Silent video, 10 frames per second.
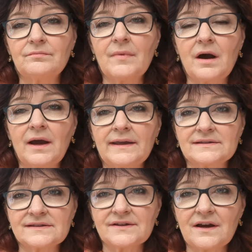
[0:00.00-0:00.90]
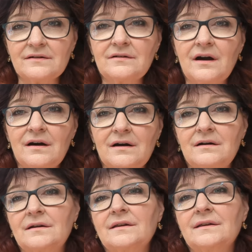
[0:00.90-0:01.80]
my Style
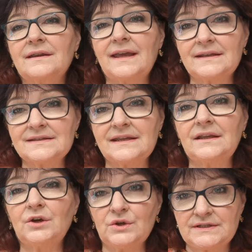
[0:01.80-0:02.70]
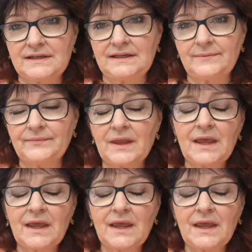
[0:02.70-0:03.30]
Arc Kennedy hoodie.